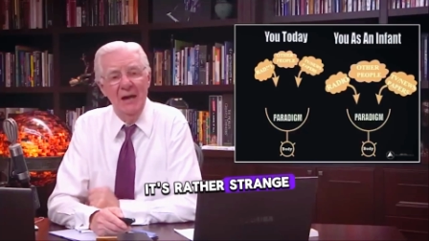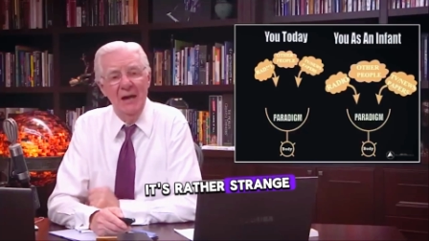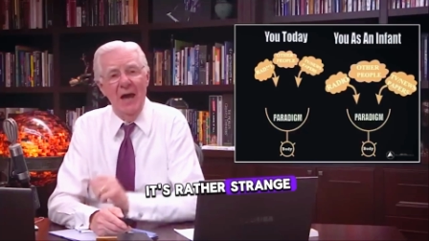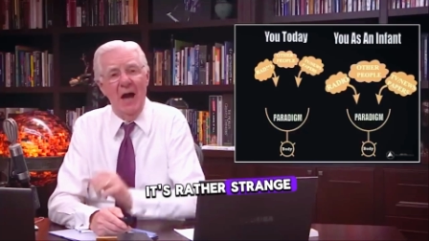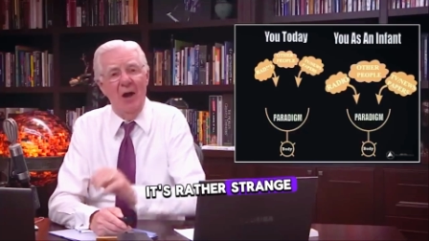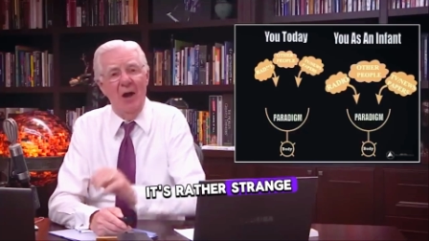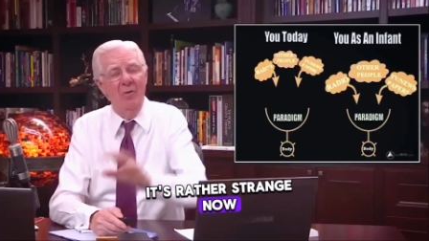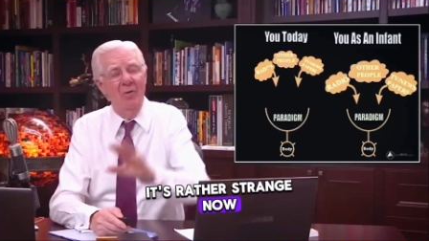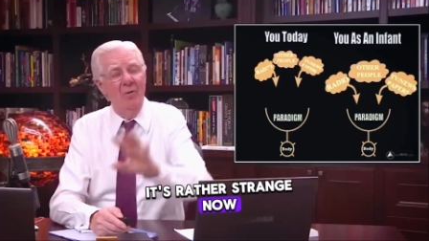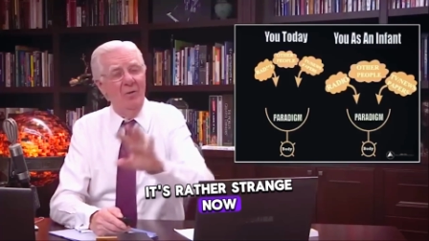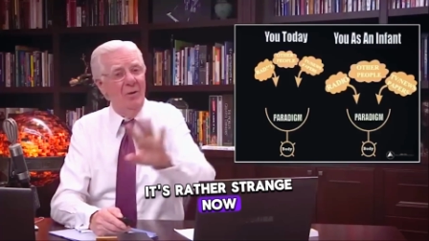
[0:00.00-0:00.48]

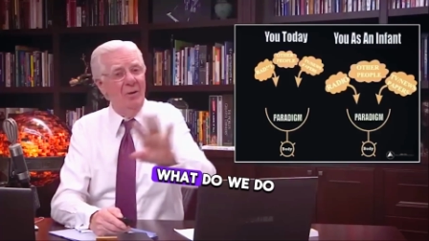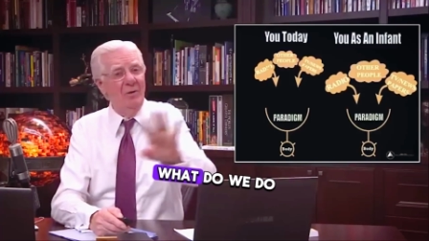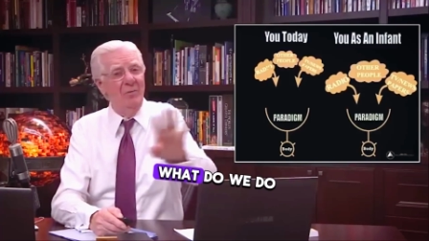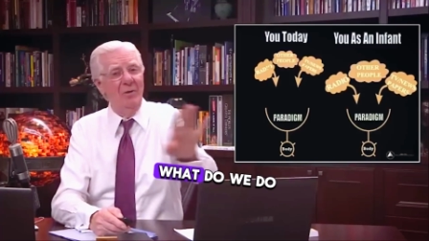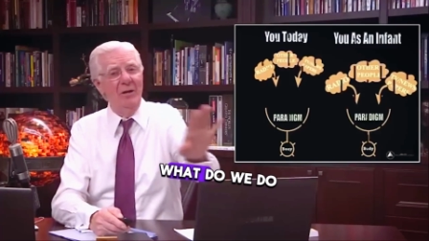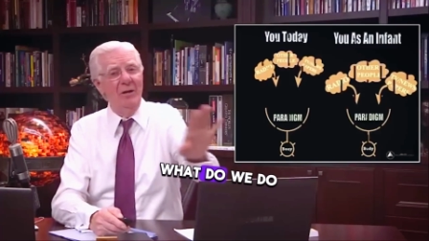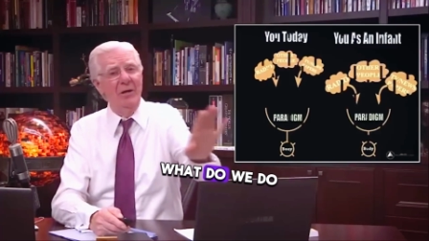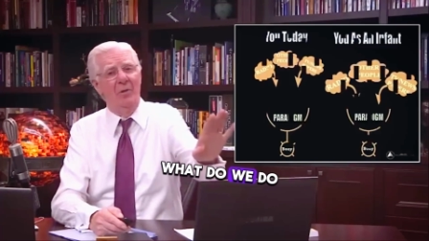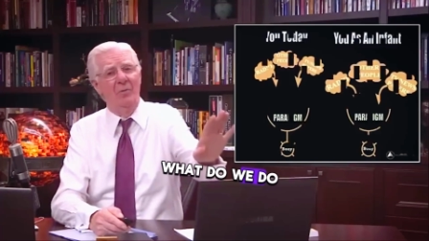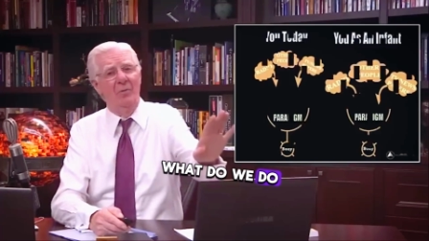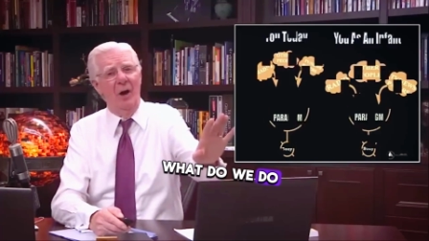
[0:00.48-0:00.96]
Now, what do
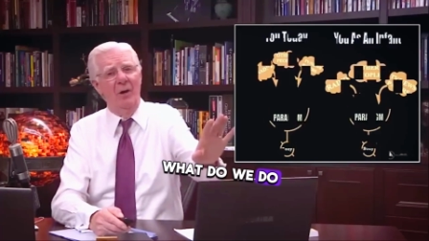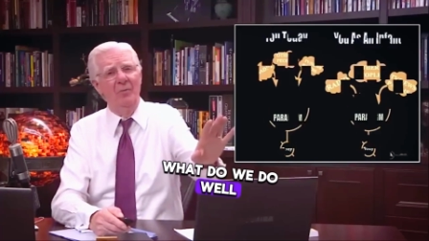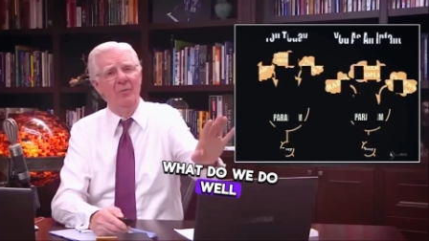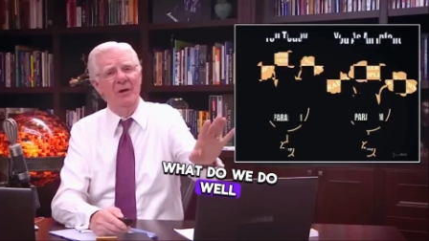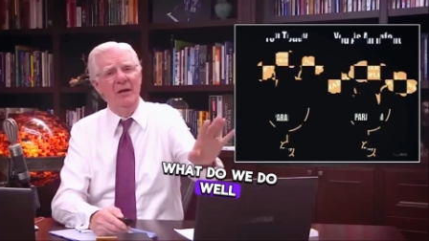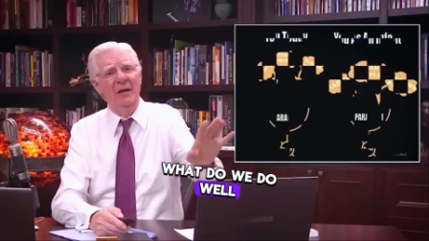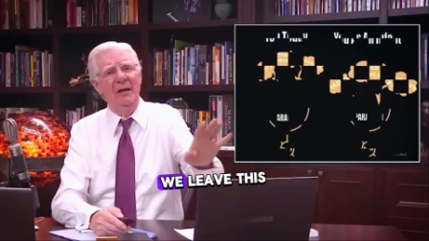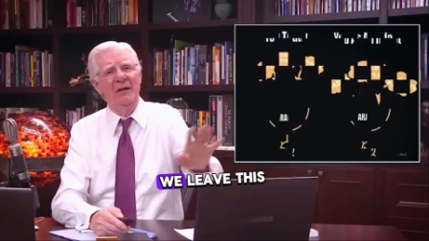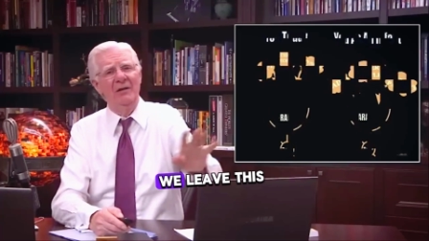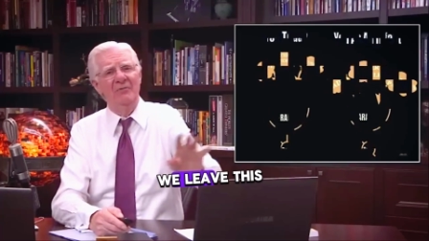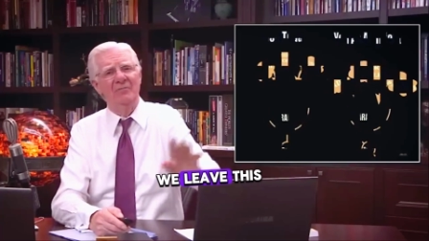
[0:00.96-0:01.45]
we do? Well,
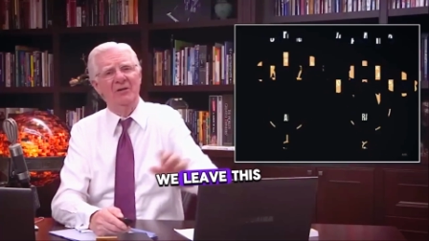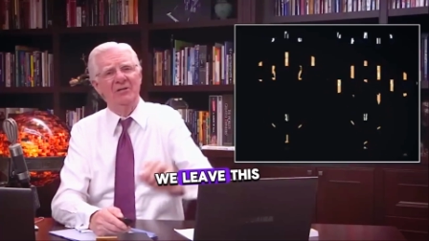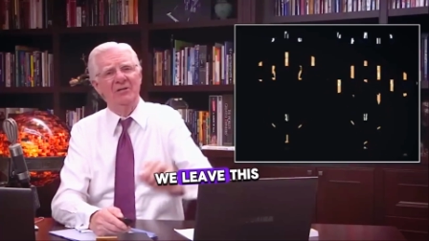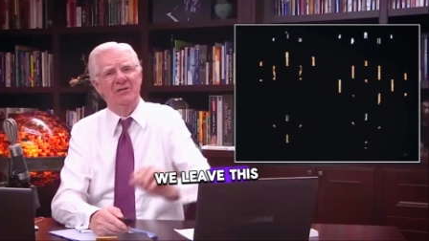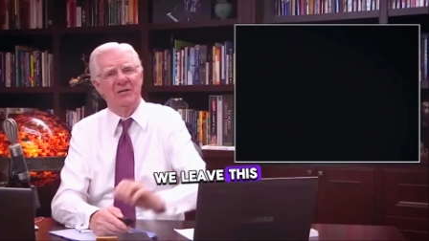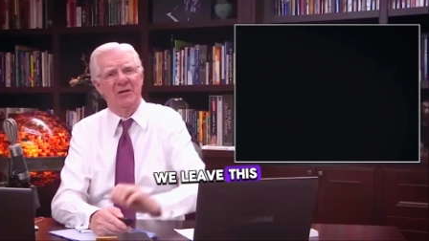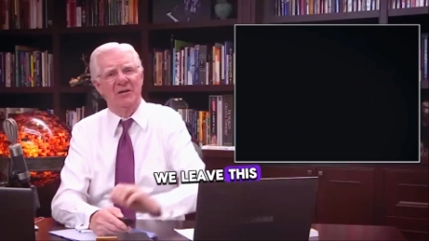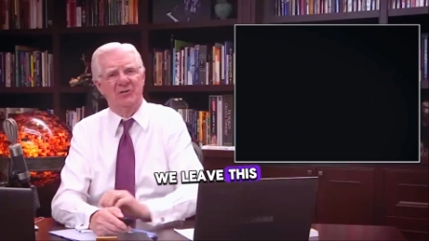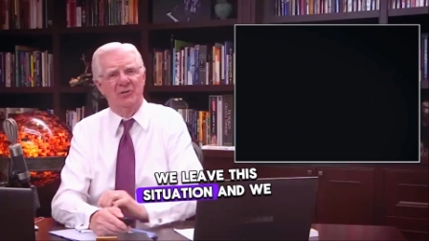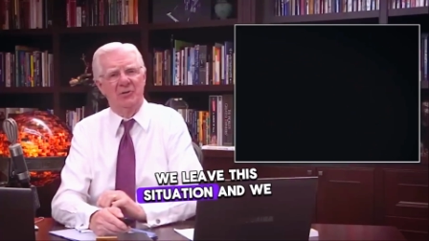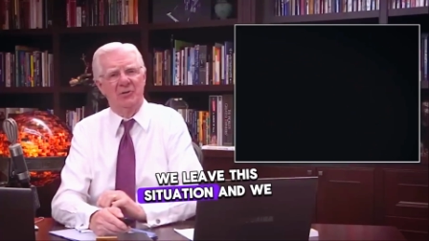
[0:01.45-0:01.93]
we leave
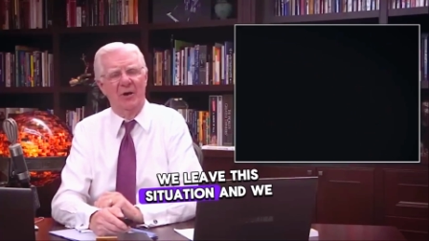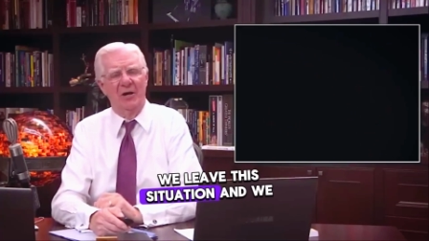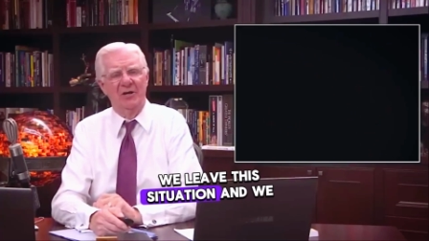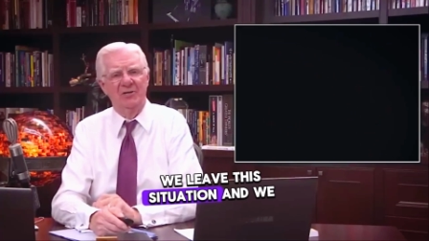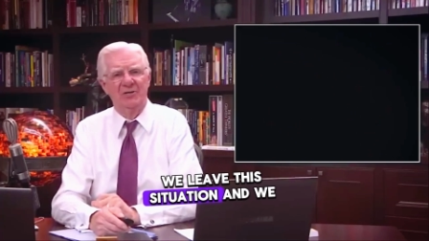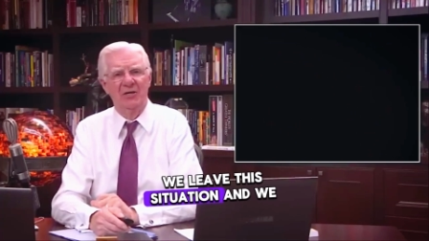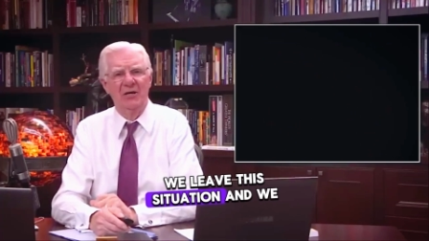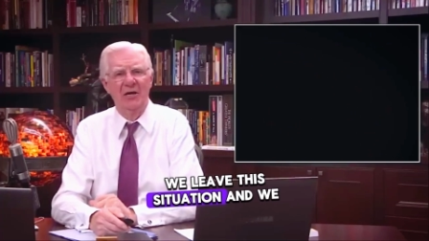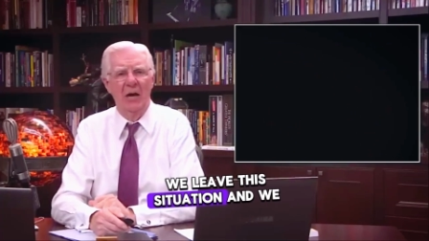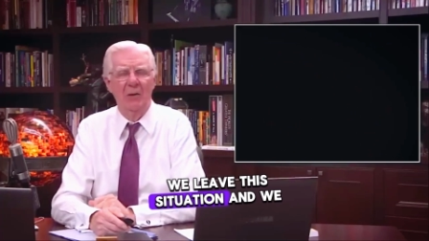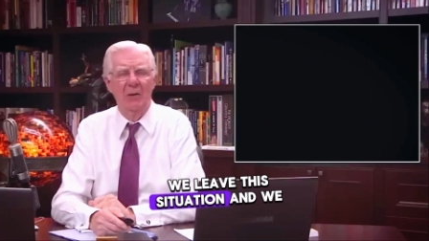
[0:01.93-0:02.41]
this
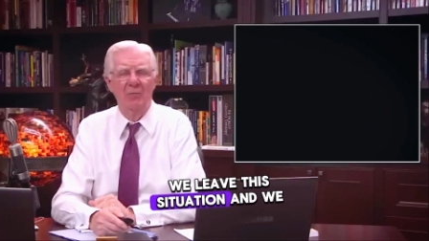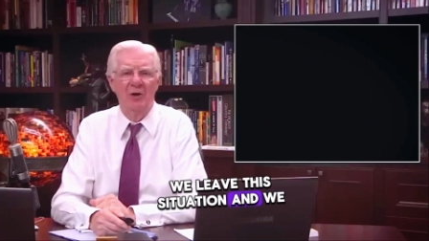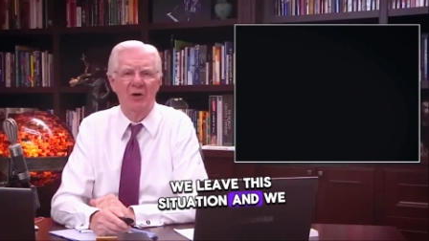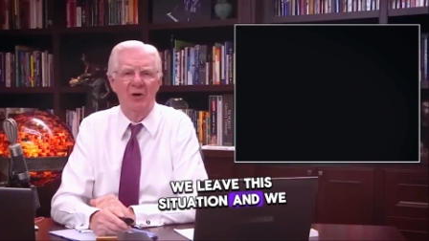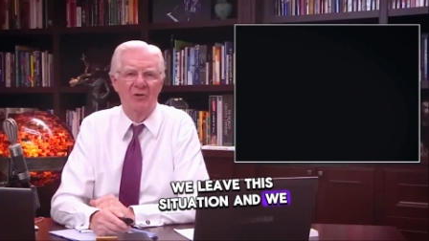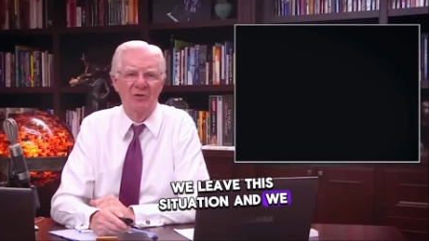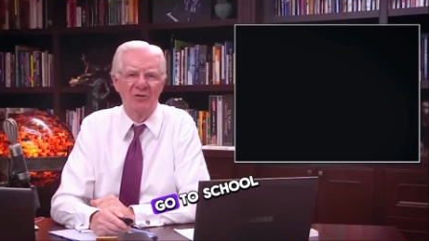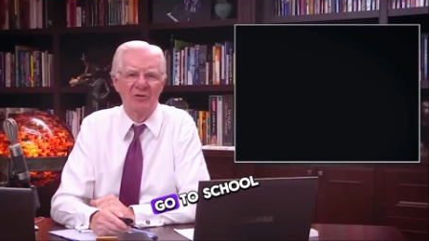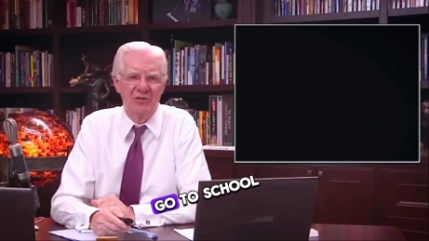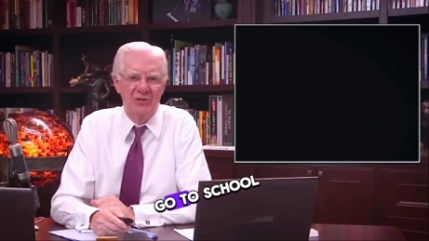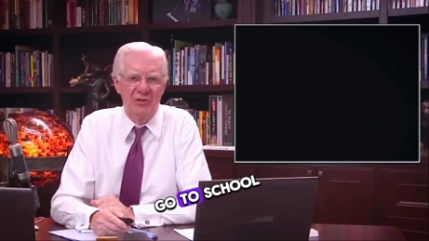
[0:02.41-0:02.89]
situation and we
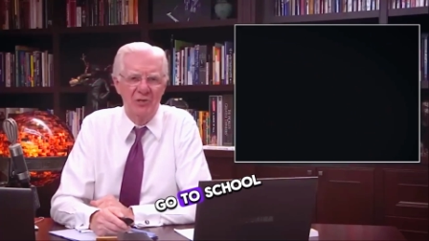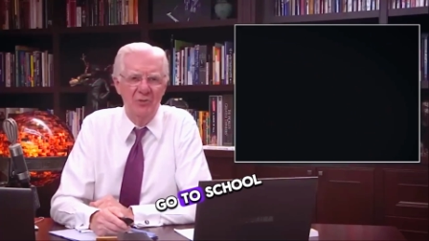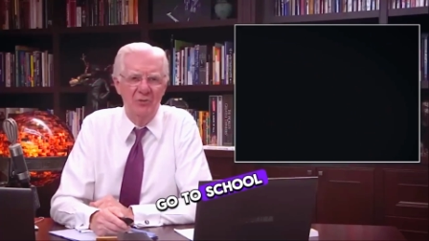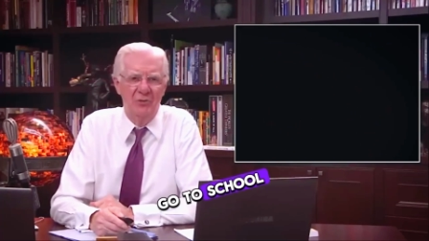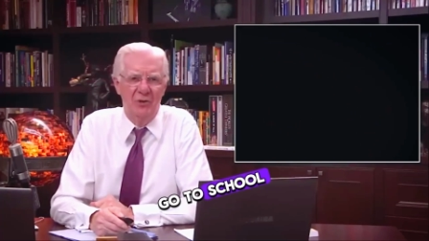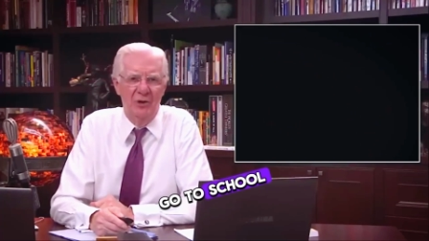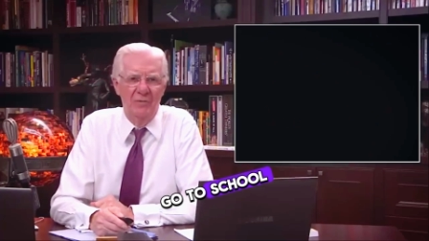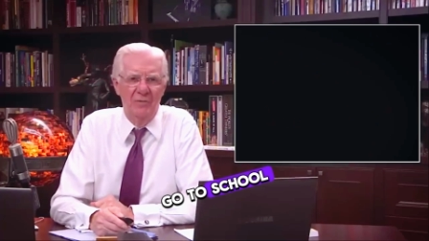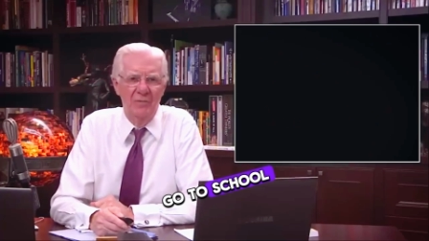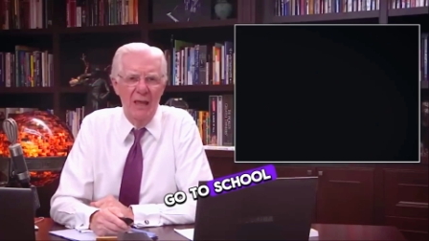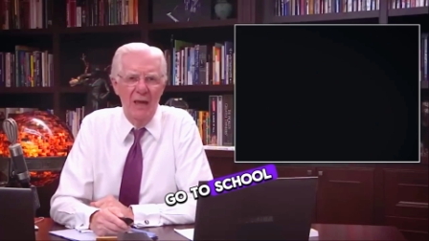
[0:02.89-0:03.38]
go to
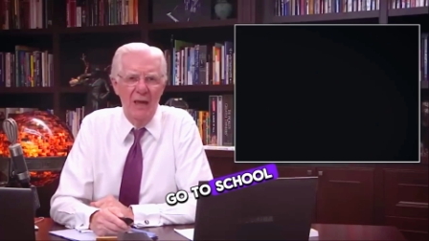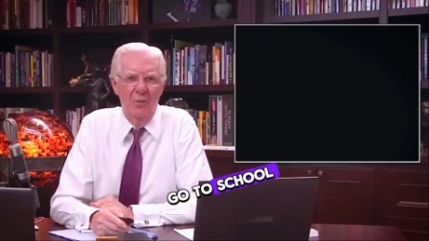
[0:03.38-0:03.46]
school.